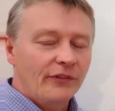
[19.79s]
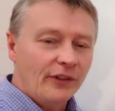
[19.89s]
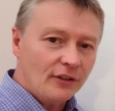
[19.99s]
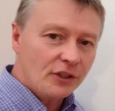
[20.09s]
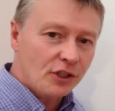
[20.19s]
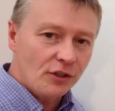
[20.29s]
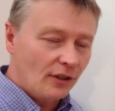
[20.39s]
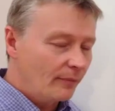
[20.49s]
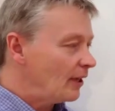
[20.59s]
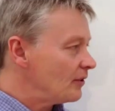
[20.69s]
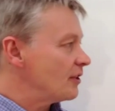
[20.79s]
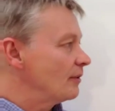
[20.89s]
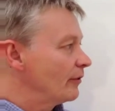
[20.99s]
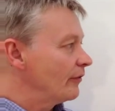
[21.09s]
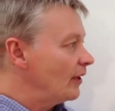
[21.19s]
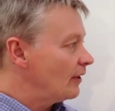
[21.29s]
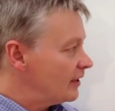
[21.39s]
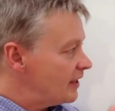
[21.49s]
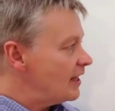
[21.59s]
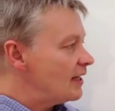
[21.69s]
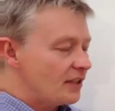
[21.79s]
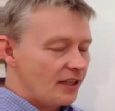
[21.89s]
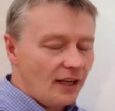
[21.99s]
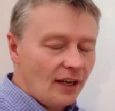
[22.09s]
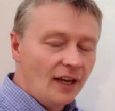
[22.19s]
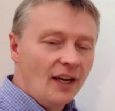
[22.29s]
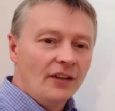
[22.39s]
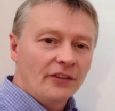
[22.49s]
But if you're not sure about some of the ideas here,